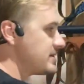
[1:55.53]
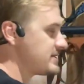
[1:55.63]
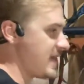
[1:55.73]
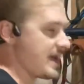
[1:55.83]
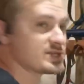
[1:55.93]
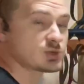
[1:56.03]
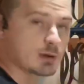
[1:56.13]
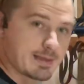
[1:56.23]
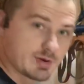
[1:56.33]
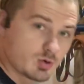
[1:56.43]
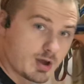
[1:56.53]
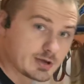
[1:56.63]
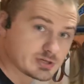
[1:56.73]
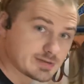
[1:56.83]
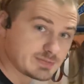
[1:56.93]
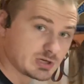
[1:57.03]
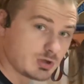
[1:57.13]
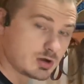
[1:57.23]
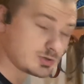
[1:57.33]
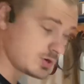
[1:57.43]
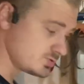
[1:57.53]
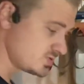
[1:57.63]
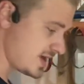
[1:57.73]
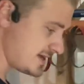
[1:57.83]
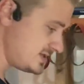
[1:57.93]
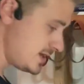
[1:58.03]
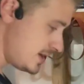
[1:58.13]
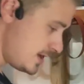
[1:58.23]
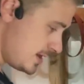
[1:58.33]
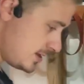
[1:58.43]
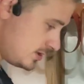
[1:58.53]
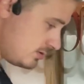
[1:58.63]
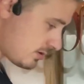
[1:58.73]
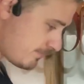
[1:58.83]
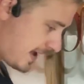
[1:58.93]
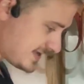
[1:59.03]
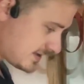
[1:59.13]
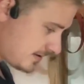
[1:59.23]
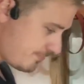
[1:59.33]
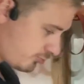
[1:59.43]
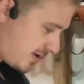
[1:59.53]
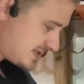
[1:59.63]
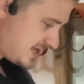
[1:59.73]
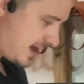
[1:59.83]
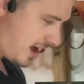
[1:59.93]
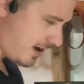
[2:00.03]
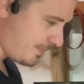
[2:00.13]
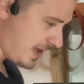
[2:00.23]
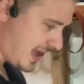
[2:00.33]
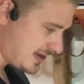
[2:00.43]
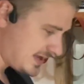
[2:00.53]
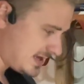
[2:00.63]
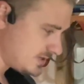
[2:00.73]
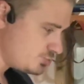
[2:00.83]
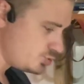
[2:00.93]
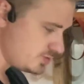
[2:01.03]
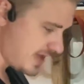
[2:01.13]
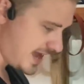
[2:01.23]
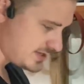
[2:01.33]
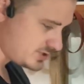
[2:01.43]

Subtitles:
say, a ceramic rod or something along those lines, you can basically press it up and into the edge.